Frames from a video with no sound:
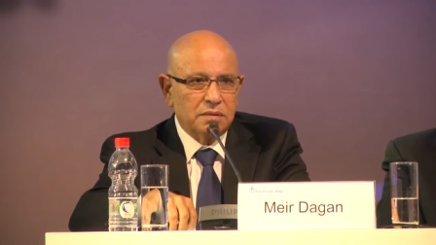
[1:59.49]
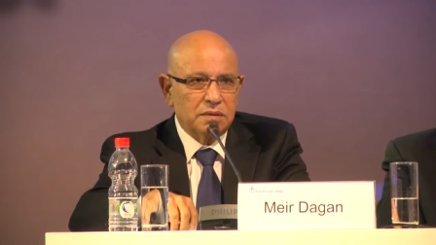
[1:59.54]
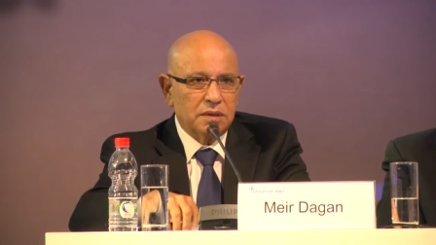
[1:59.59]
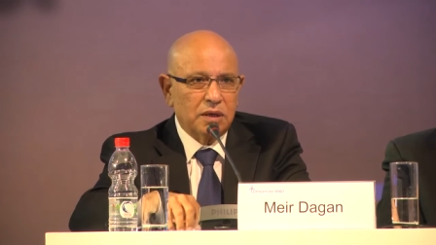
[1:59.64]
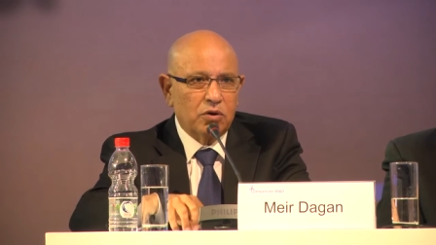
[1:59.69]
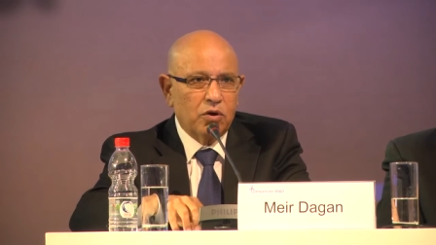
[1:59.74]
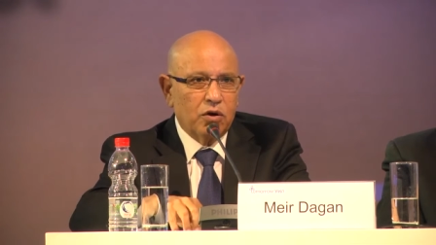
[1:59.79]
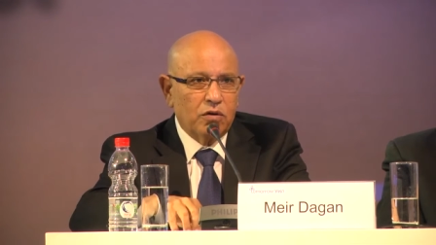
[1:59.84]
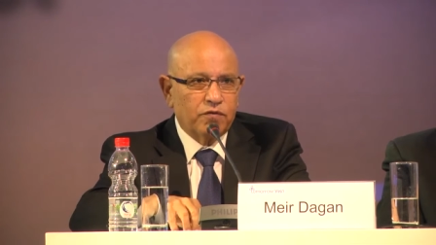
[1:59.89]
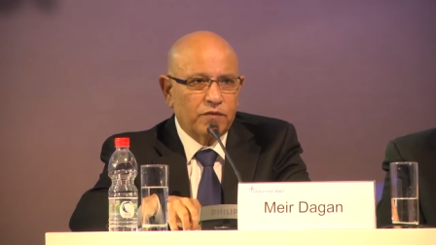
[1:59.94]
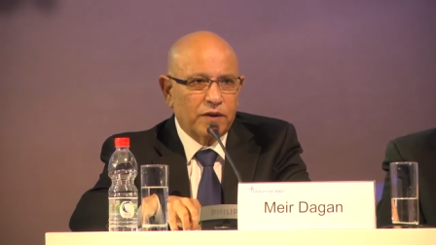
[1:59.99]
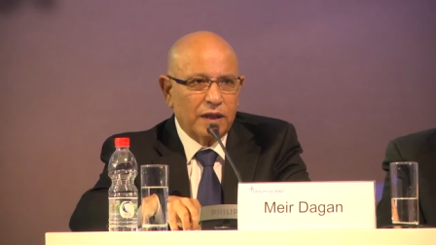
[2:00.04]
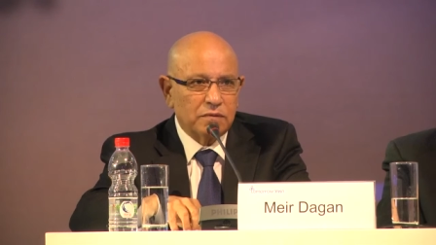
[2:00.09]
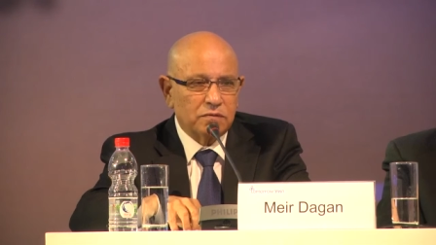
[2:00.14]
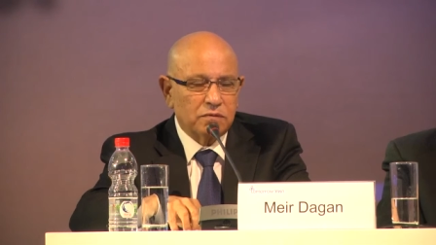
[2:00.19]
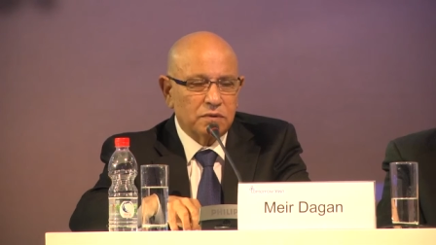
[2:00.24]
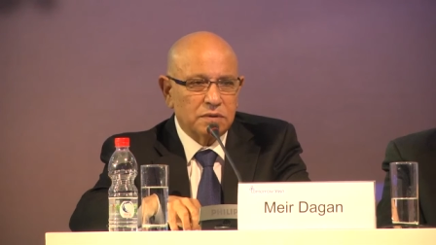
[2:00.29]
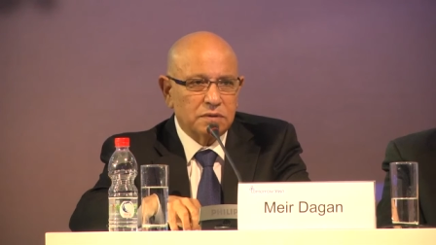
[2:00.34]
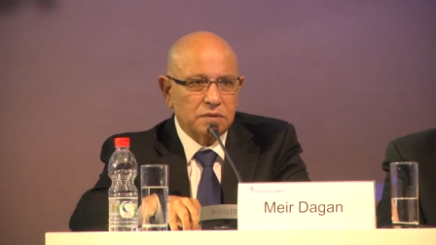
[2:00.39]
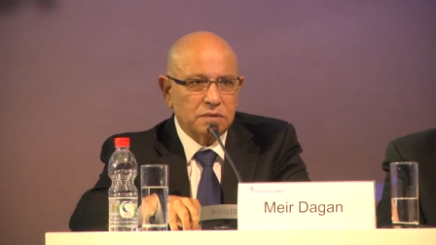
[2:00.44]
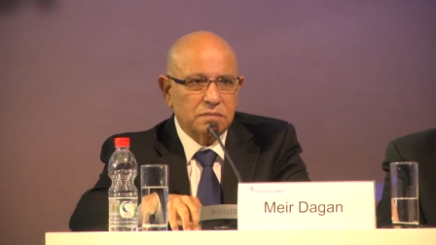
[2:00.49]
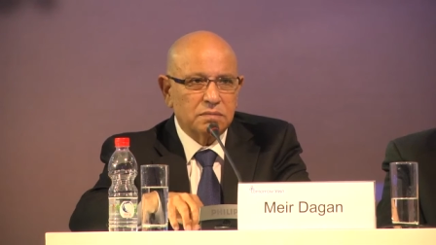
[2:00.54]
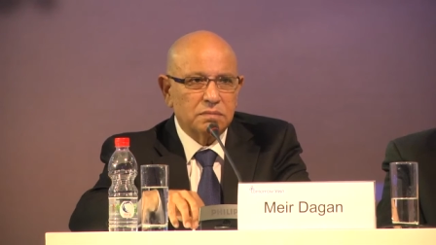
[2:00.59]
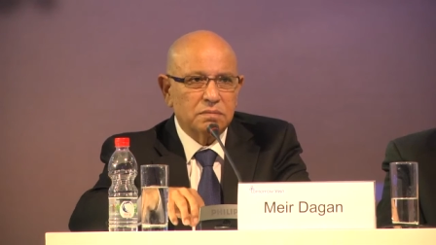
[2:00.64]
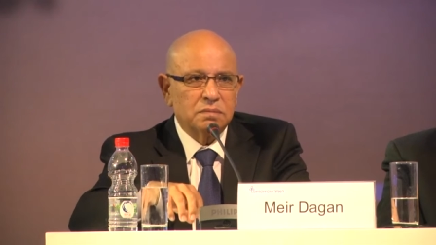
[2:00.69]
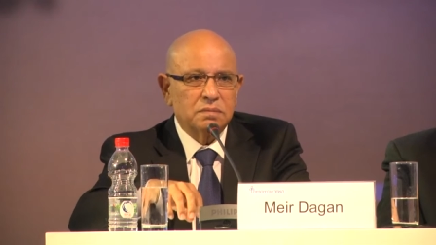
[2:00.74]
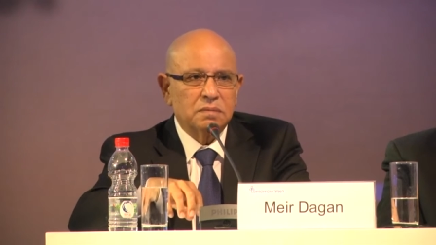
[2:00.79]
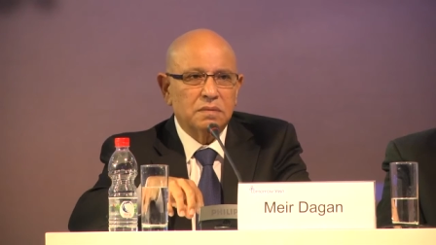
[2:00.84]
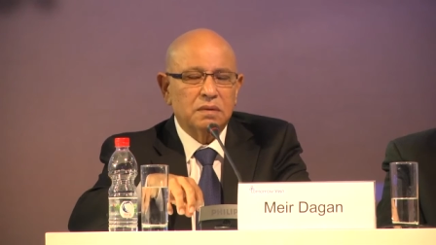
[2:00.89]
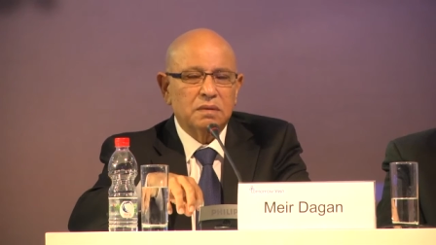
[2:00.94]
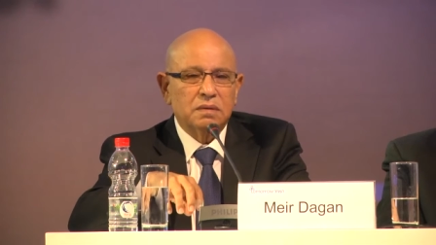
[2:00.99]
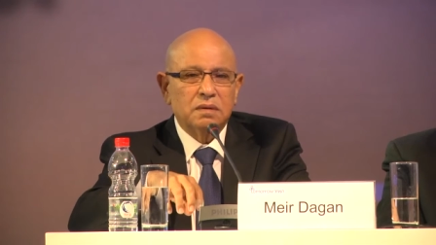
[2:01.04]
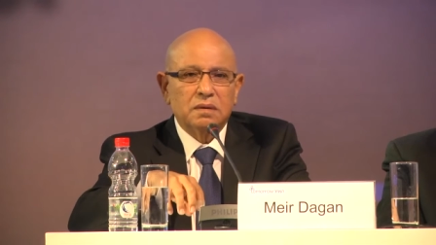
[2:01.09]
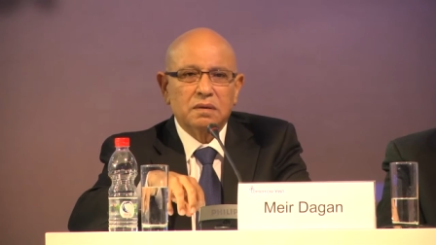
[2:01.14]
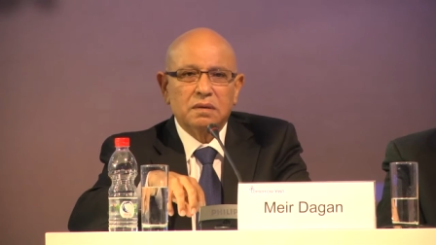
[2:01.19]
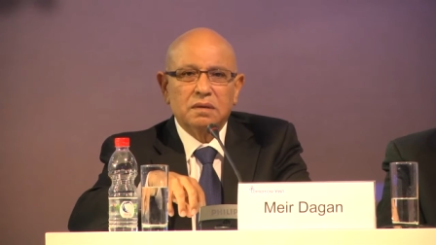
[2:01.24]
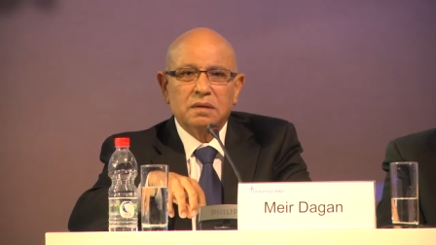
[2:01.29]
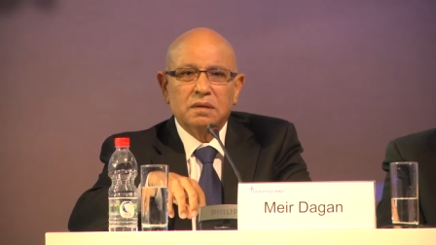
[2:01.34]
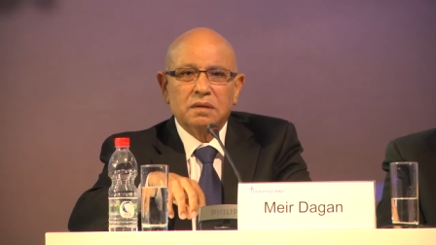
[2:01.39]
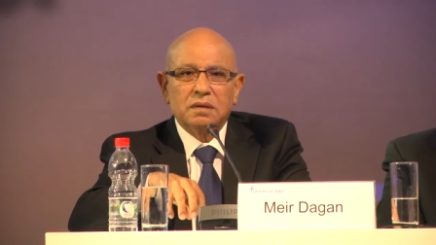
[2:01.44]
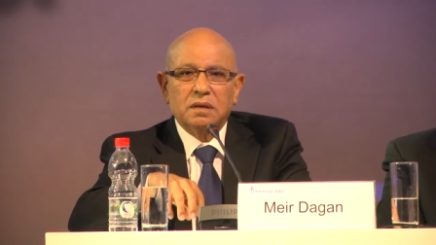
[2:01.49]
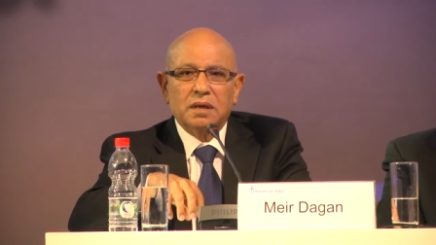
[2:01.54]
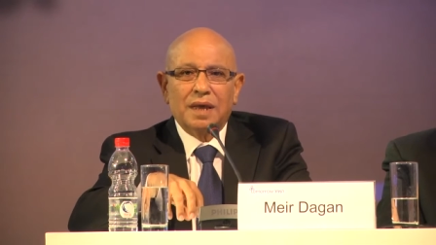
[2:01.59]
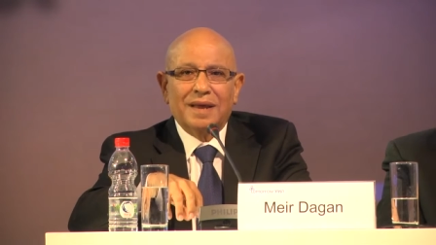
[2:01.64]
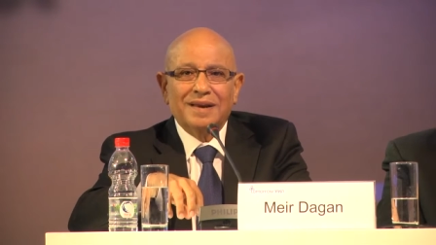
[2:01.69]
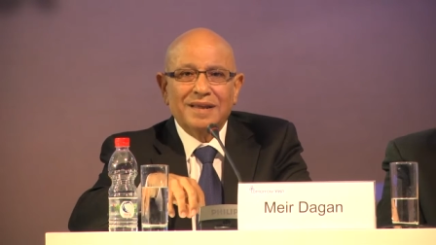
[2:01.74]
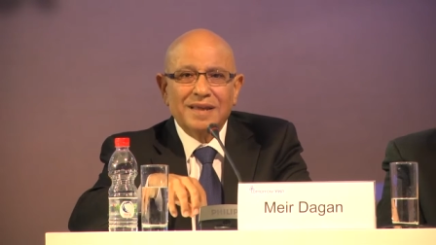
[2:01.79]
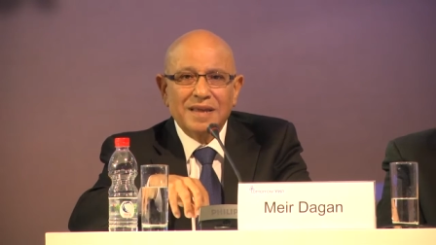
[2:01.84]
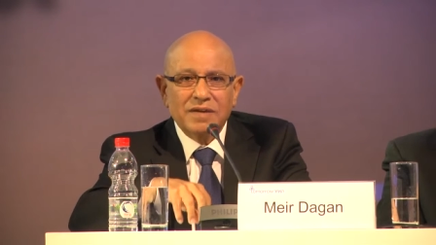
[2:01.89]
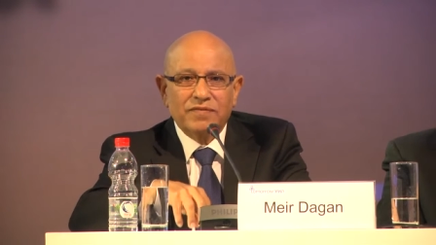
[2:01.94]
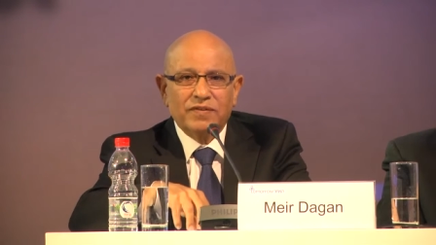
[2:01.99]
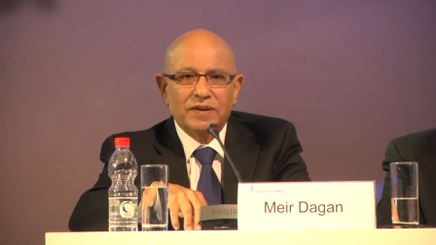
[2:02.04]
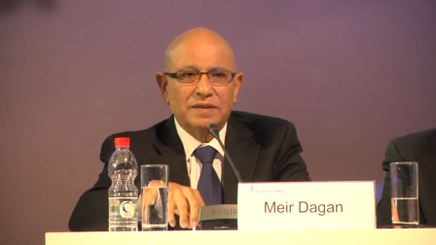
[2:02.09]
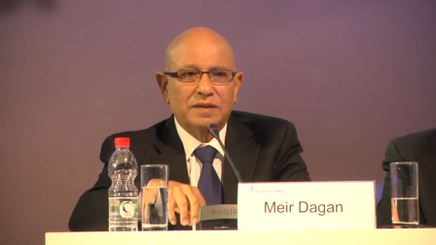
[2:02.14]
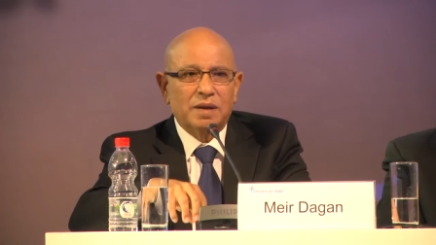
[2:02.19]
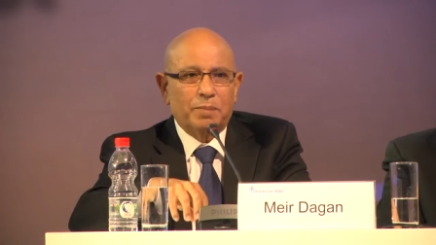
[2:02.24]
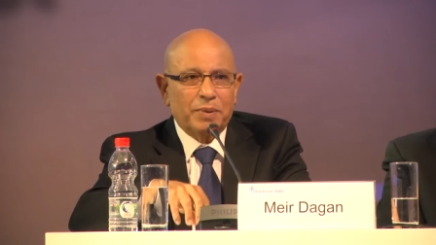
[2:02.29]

the Gulf countries, and even the